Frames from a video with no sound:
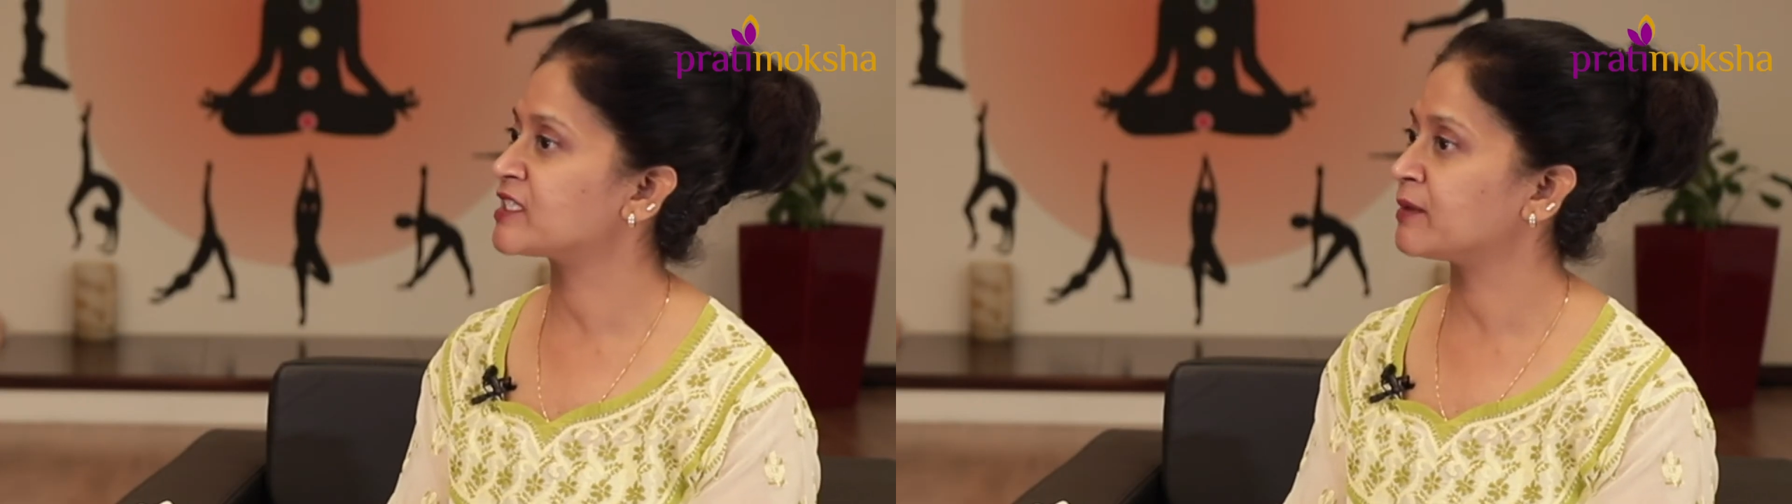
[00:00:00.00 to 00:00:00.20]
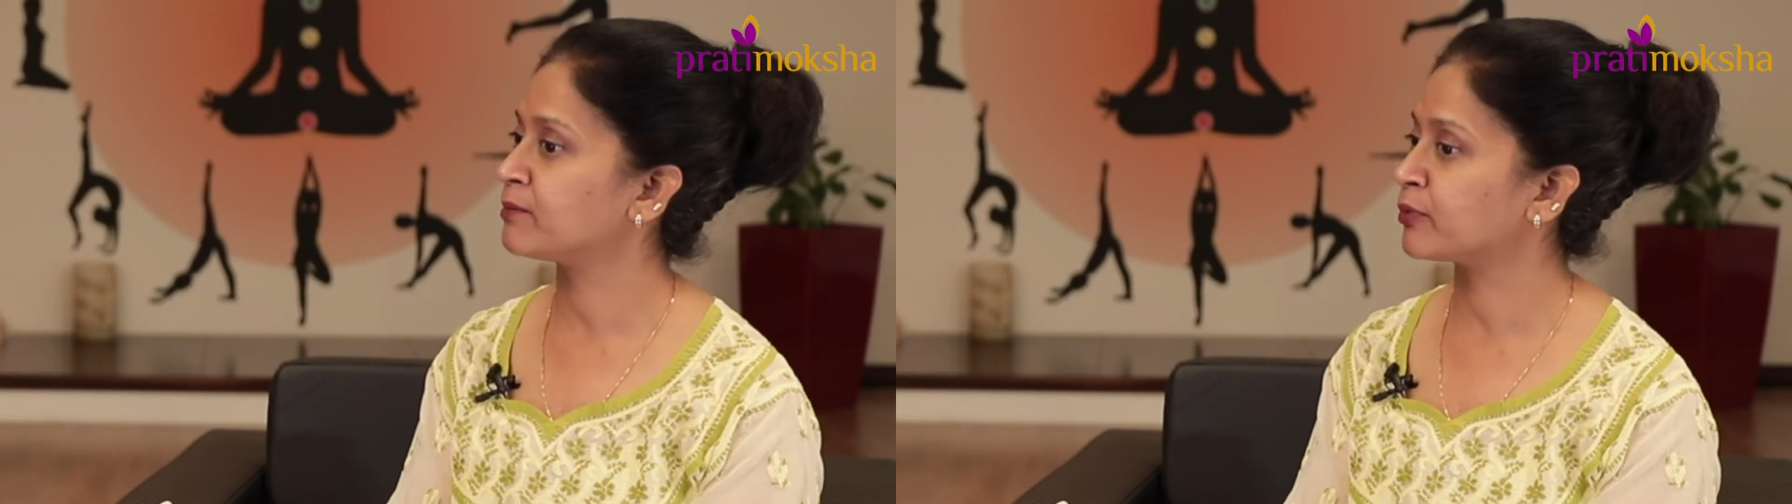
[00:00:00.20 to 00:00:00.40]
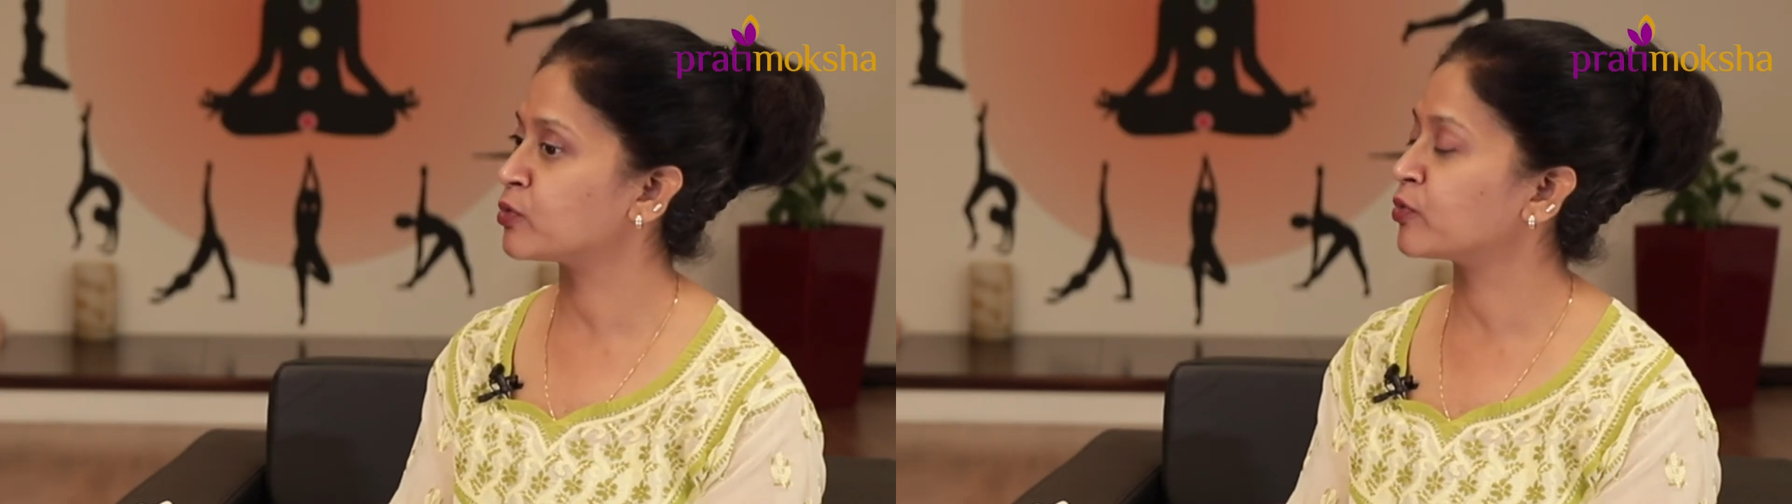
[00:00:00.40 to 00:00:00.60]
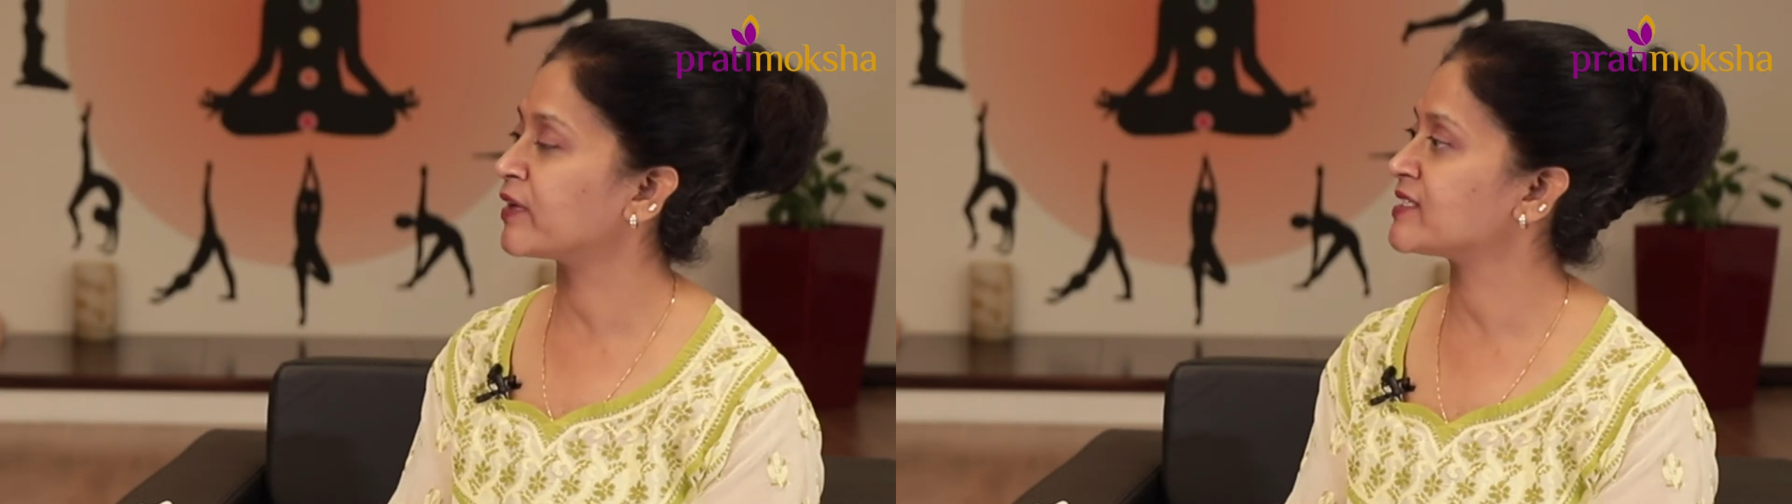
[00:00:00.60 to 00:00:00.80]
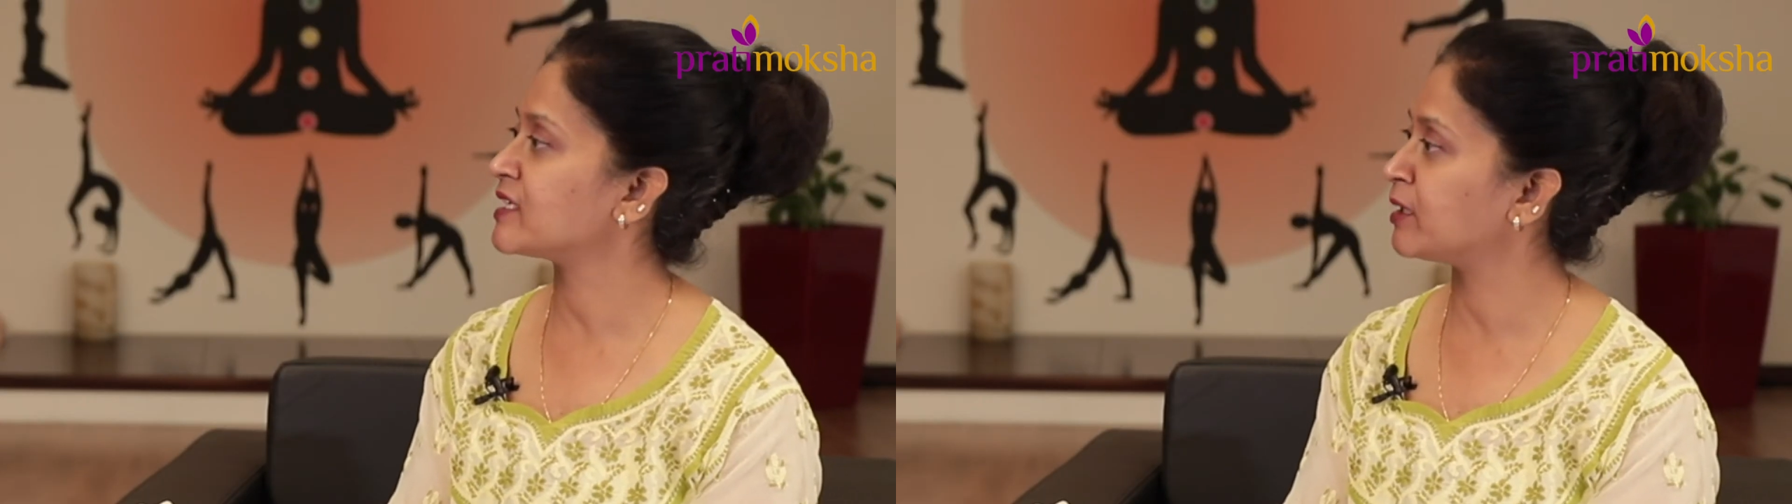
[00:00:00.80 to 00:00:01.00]
and
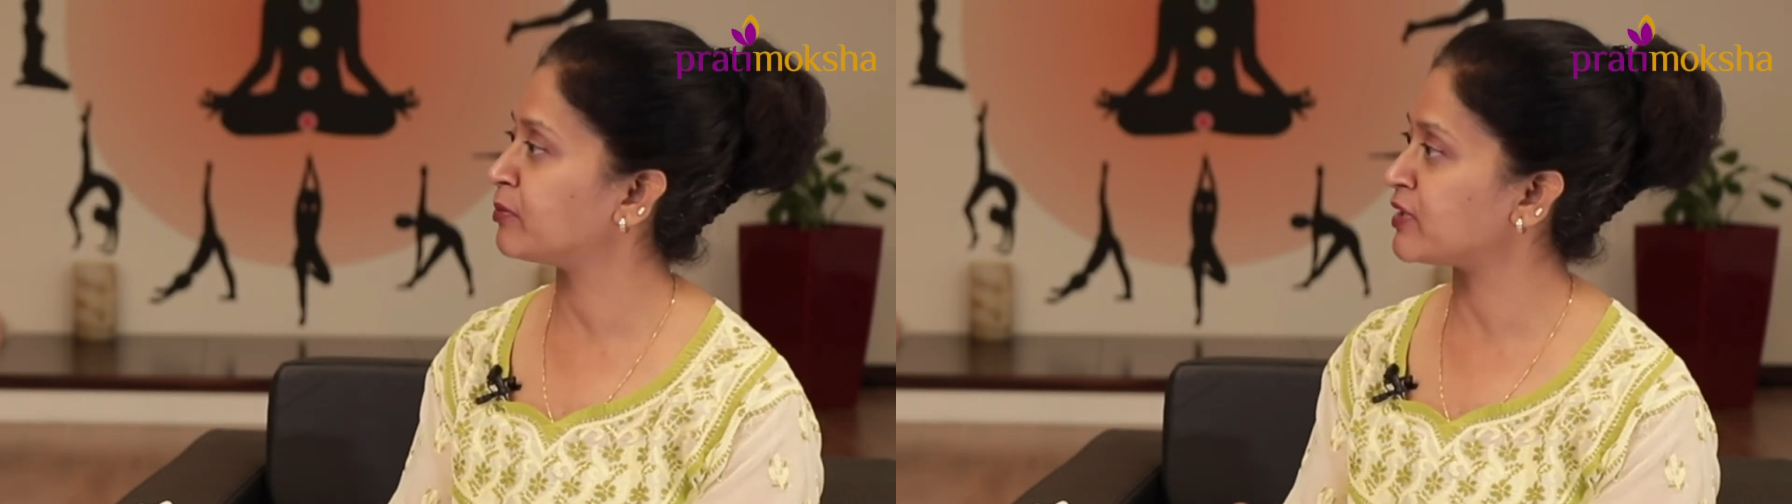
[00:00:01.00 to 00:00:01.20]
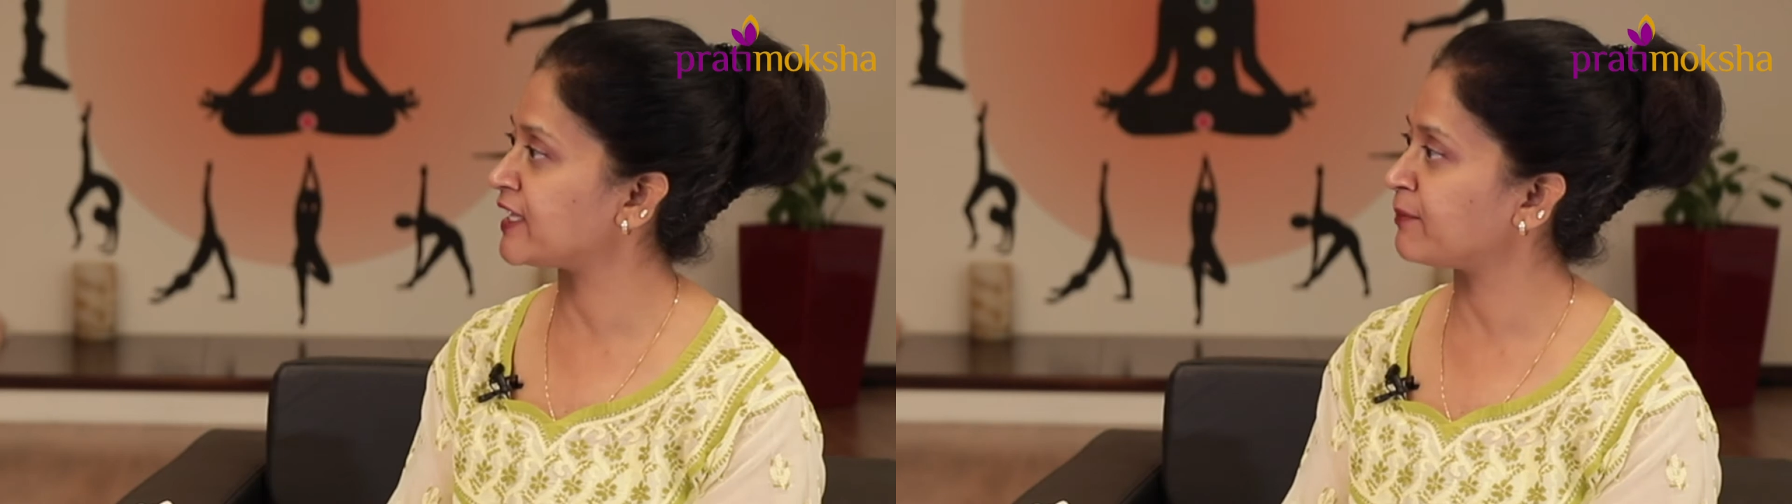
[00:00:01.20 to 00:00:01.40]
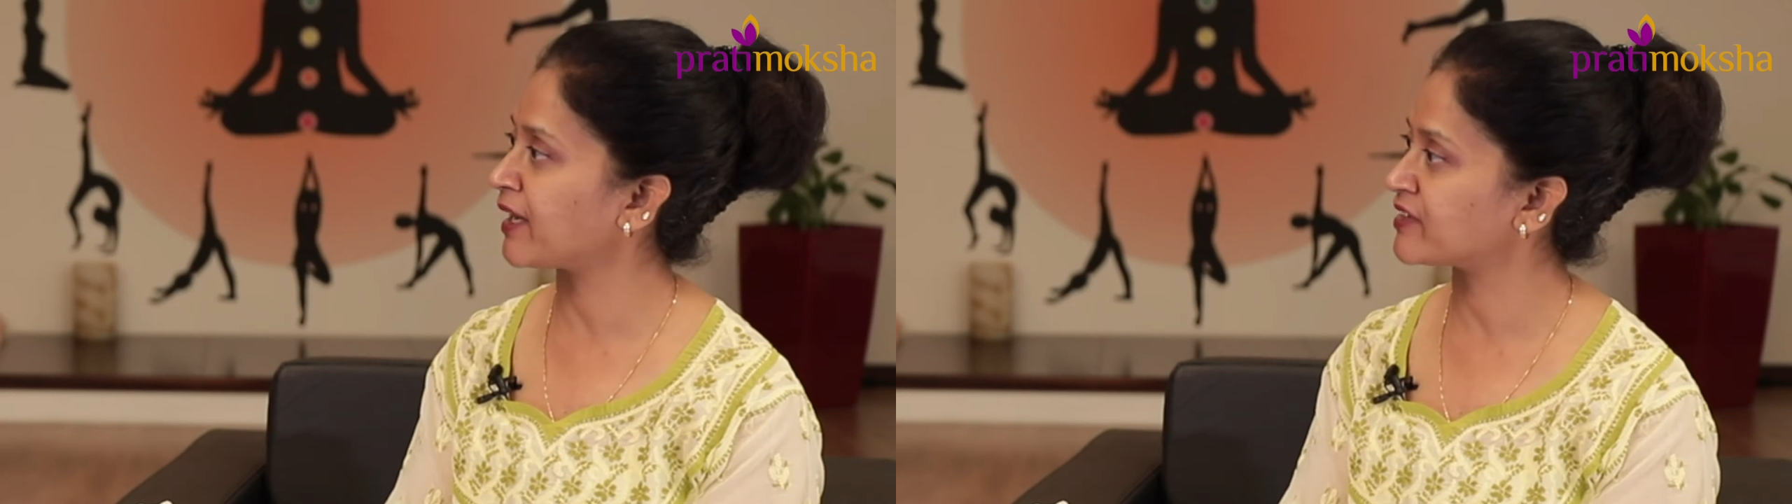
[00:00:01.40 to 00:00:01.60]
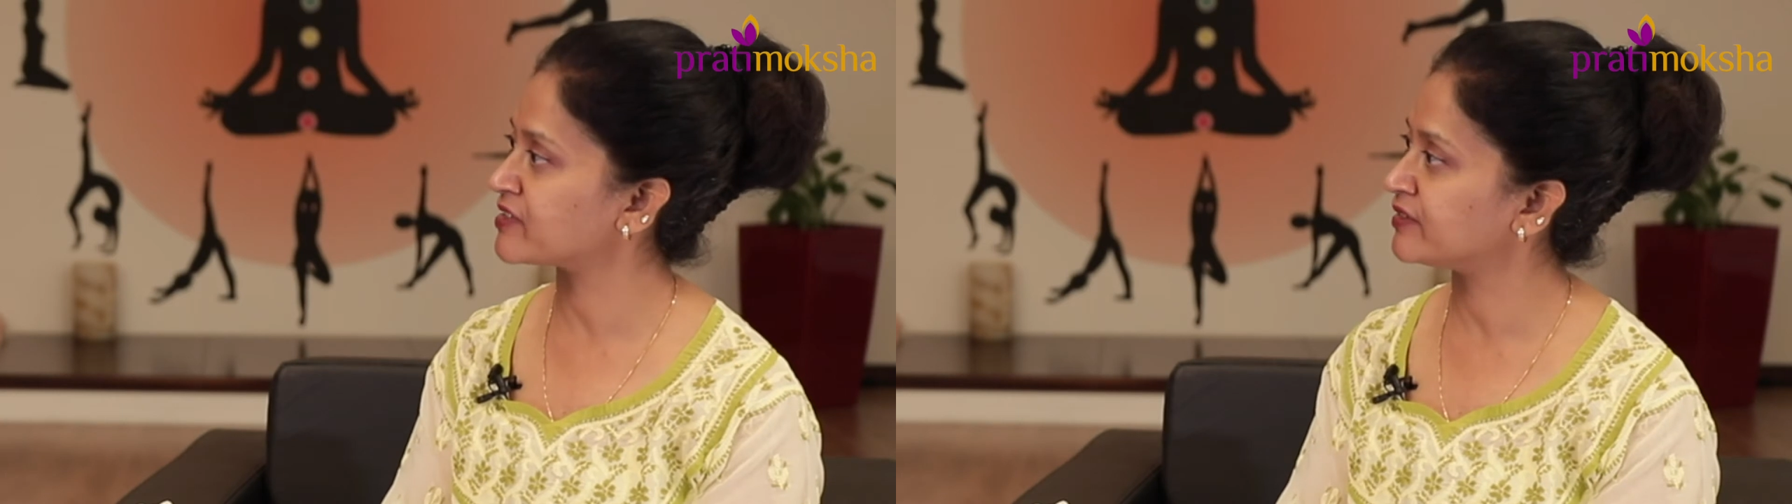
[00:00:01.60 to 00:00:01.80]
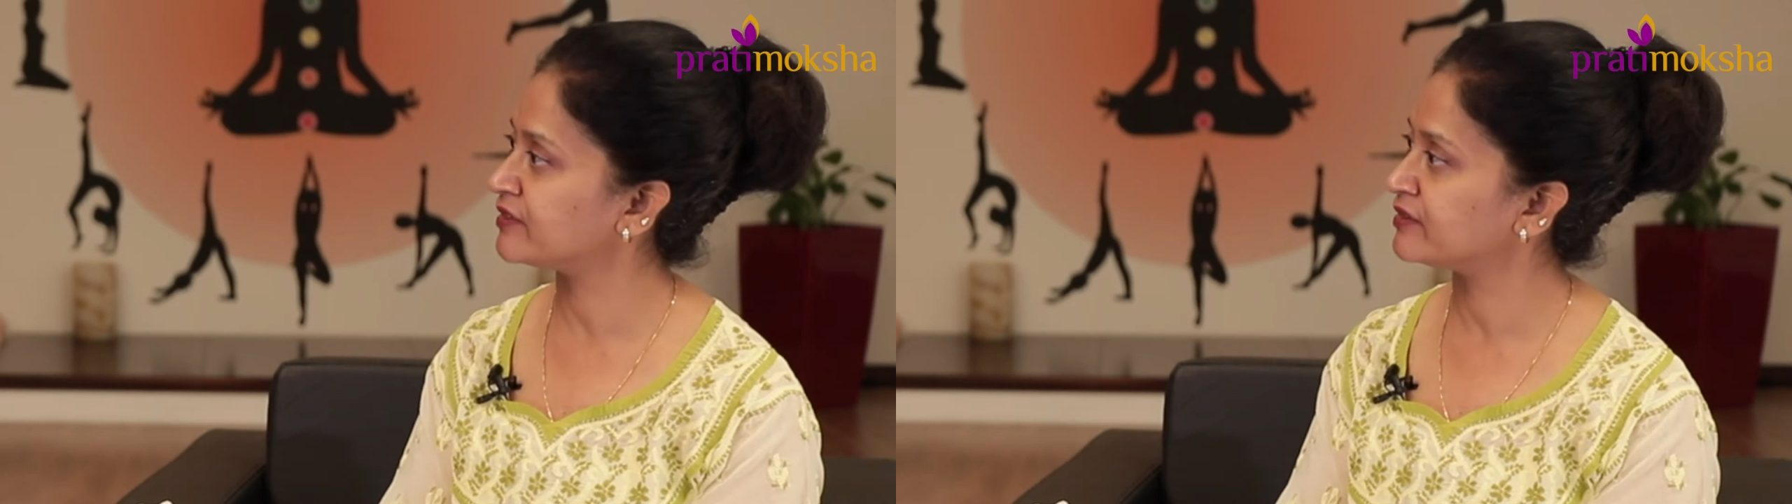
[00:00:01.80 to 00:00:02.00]
progress in the breathing pattern?